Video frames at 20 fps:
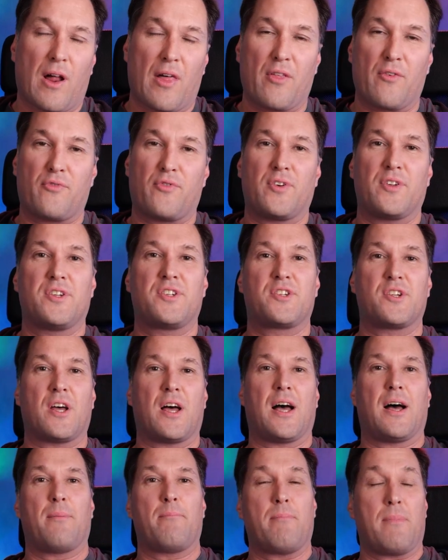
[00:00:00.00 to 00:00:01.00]
Rutherford's
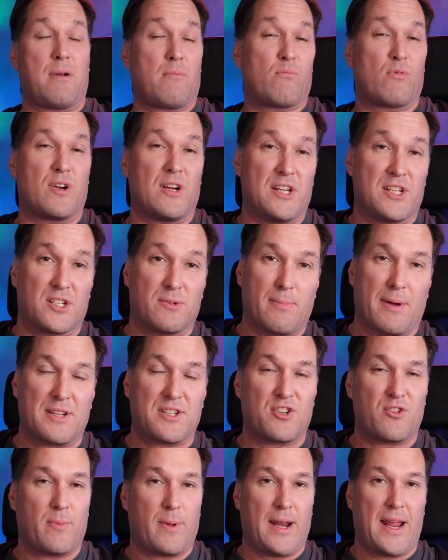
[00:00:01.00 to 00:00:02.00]
memories
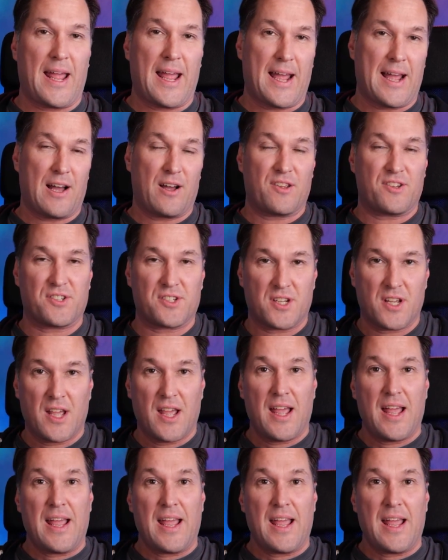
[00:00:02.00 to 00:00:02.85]
must have been housed